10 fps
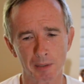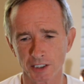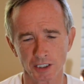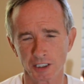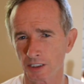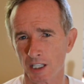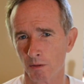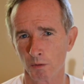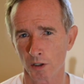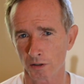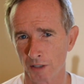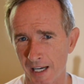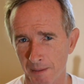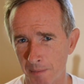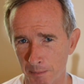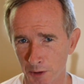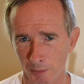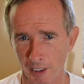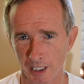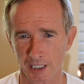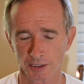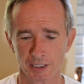because it does not work like pepper spray does.